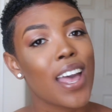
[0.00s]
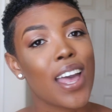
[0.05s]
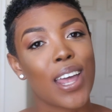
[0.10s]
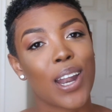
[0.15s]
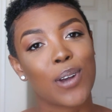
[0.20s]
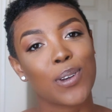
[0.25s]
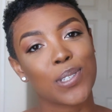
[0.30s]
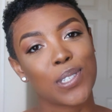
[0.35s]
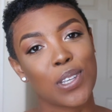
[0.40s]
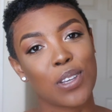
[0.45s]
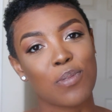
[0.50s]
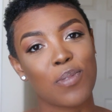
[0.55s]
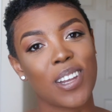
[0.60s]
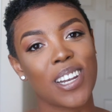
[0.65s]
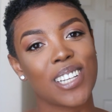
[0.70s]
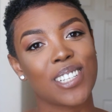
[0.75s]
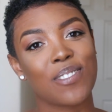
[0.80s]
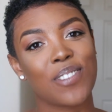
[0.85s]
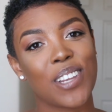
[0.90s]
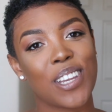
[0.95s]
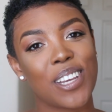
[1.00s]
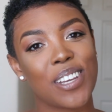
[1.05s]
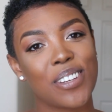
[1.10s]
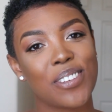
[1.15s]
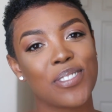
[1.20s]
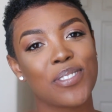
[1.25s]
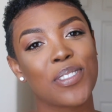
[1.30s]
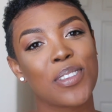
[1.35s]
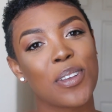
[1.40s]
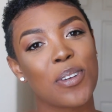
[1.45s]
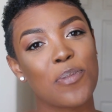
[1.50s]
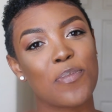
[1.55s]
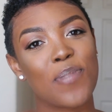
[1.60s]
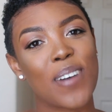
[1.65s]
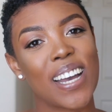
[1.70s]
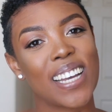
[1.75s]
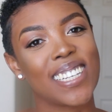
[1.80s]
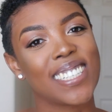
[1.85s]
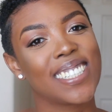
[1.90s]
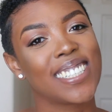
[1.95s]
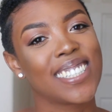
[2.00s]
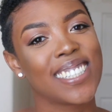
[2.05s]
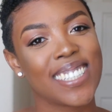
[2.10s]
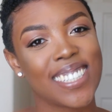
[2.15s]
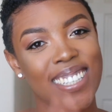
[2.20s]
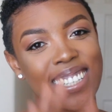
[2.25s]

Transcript: and I'll see you in my next video. Bye.